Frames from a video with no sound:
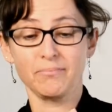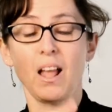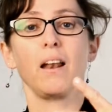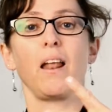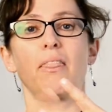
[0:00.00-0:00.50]

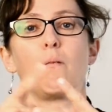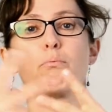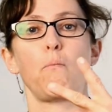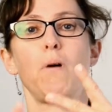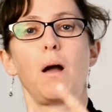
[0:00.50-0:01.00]
Deaf
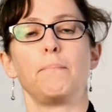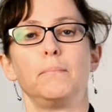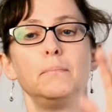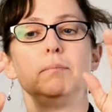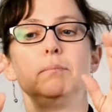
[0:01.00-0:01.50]
Bushwalking
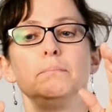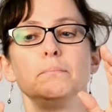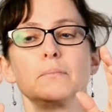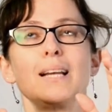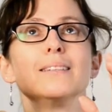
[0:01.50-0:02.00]
Victoria
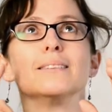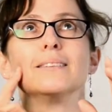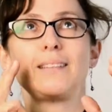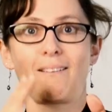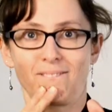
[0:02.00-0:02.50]
this
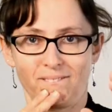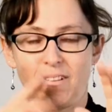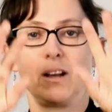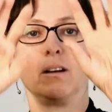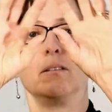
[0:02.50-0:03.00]
group
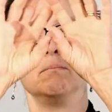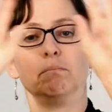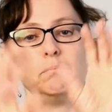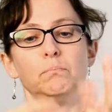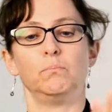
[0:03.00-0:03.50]
meets
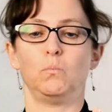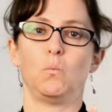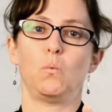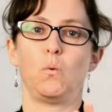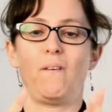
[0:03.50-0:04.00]
approximately six
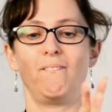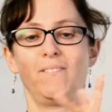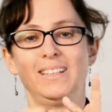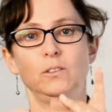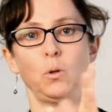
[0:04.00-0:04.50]
times a
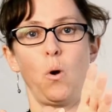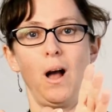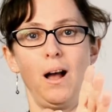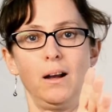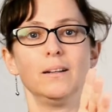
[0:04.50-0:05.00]
year in
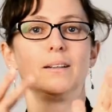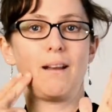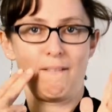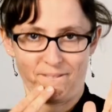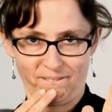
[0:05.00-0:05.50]
different
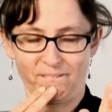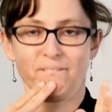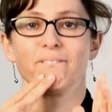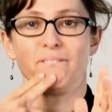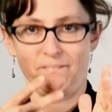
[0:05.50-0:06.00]
locations
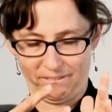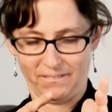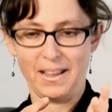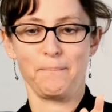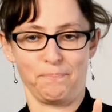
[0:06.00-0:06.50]
throughout
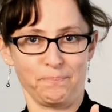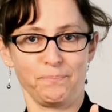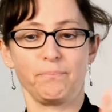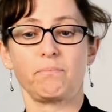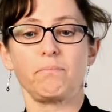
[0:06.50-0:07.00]
metropolitan and
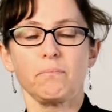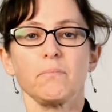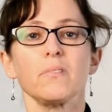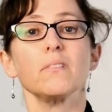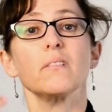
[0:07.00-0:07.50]
regional
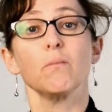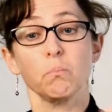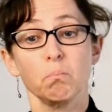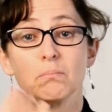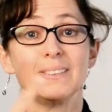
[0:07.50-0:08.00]
Victoria
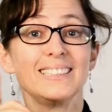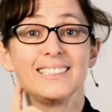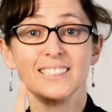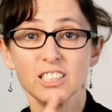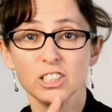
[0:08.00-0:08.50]
and is
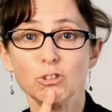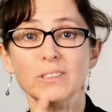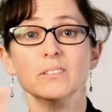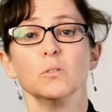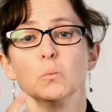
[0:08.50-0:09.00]
free and
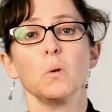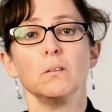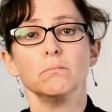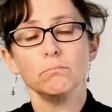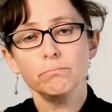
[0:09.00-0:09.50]
open for
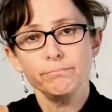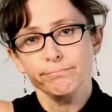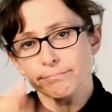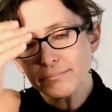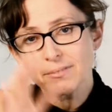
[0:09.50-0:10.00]
anyone to
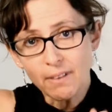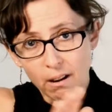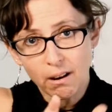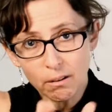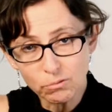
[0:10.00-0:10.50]
join.
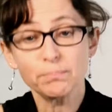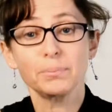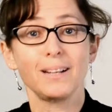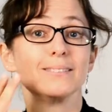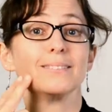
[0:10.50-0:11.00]

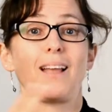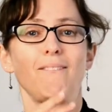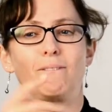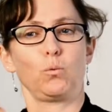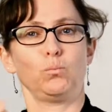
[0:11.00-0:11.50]
This group is
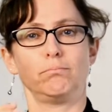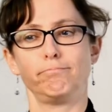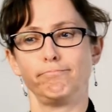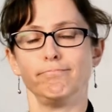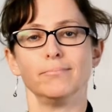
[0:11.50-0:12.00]
led by a
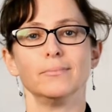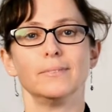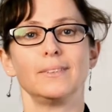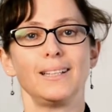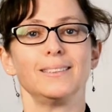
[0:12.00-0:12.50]
deaf man,
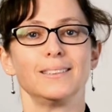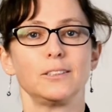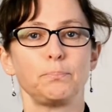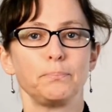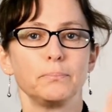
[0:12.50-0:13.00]
Simon
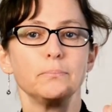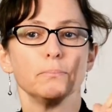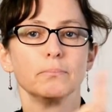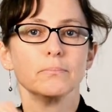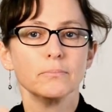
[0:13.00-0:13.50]
Anderson.
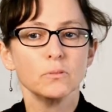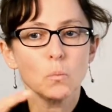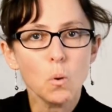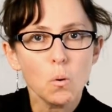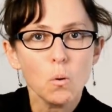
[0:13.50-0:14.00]
The
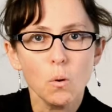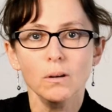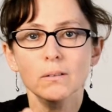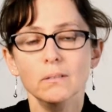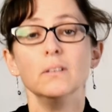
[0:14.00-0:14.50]
Deaf
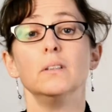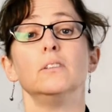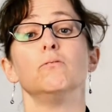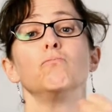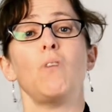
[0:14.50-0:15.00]
Bushwalking Group is
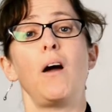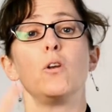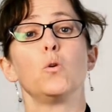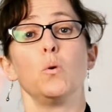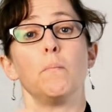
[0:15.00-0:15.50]
an
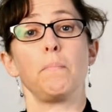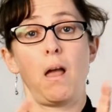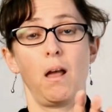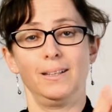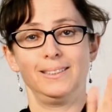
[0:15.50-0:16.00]
excellent
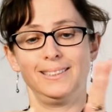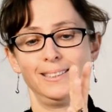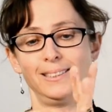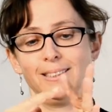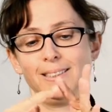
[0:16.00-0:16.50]
opportunity for
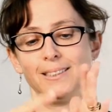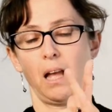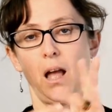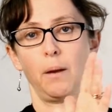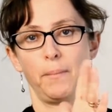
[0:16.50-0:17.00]
hearing
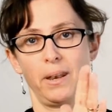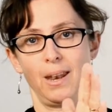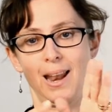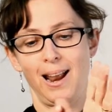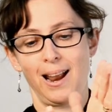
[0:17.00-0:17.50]
people who wish
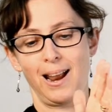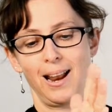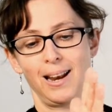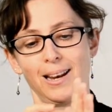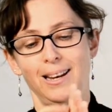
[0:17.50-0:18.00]
to learn
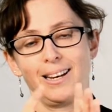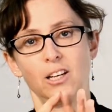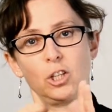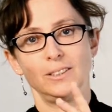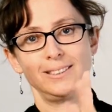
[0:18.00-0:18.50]
more
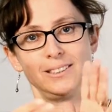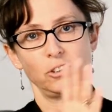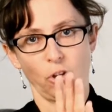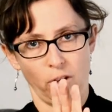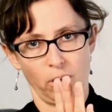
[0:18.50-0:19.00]
Auslan
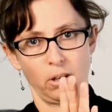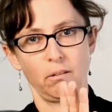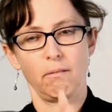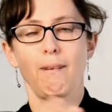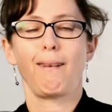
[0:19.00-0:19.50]
and for deaf
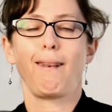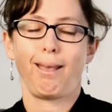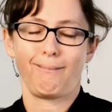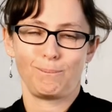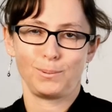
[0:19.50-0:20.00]
people to
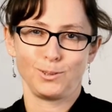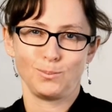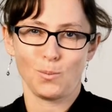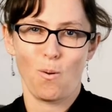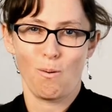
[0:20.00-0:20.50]
be
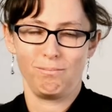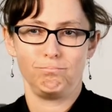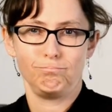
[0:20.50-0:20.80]
involved as group